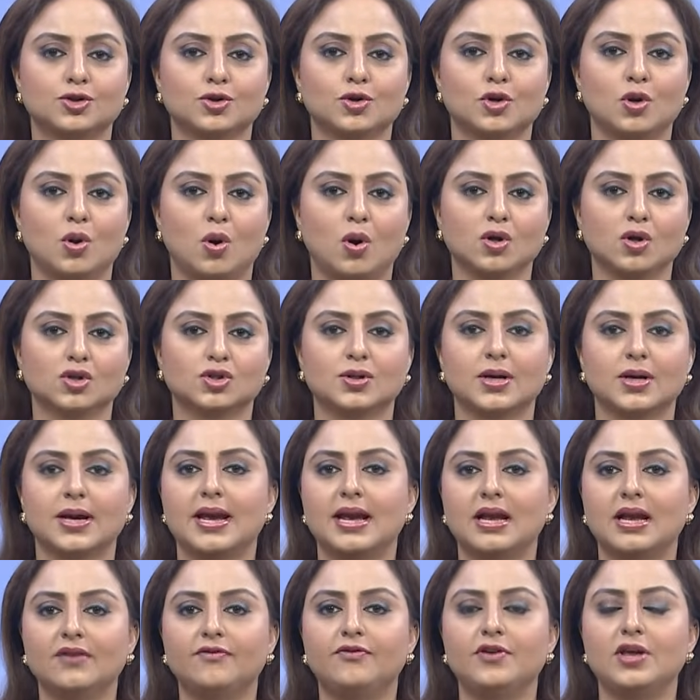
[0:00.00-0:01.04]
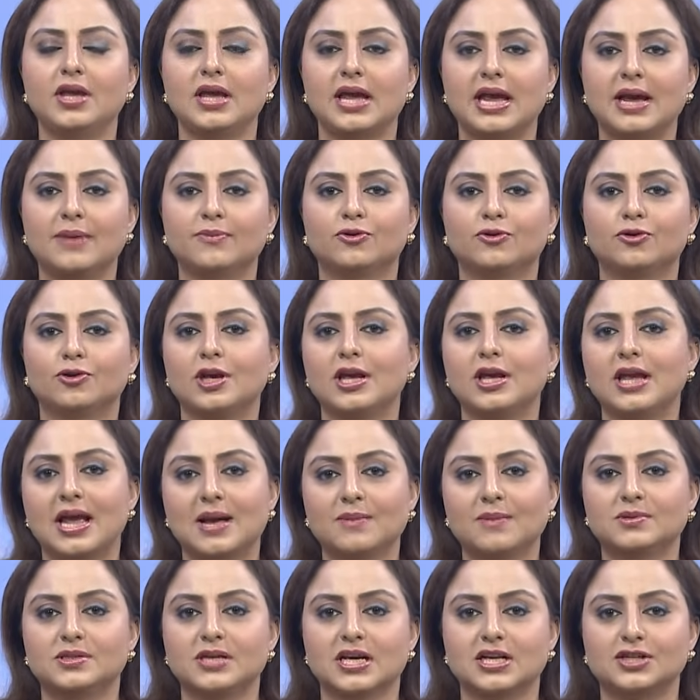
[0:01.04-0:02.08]
to launch the L V M three
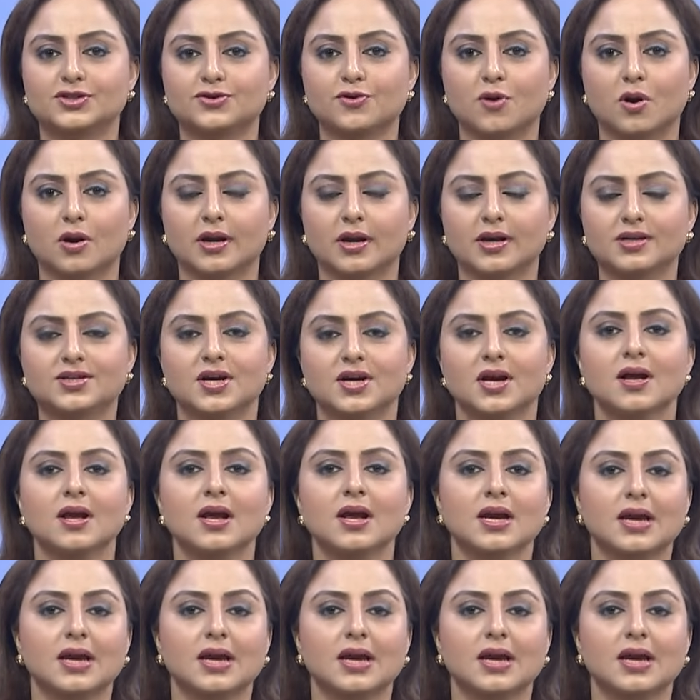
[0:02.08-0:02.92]
M six rocket